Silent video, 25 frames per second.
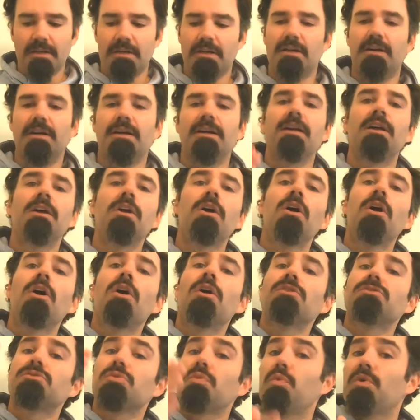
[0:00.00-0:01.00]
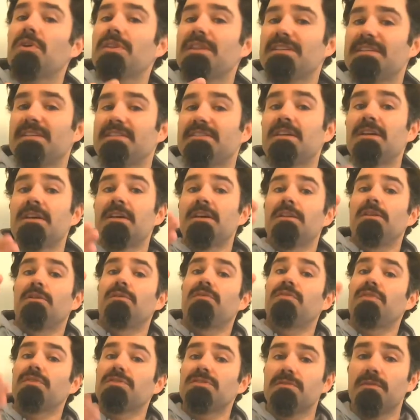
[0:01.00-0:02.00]
Right. So what this is, now
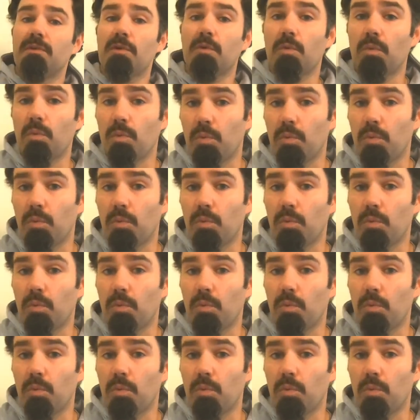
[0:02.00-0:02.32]
first of all,